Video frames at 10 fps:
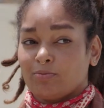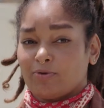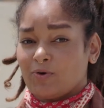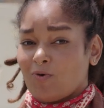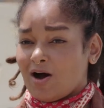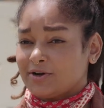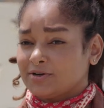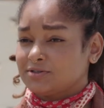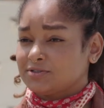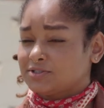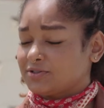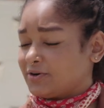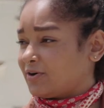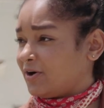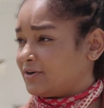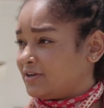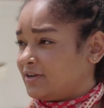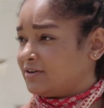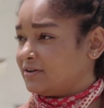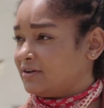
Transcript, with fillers: bring water to their garden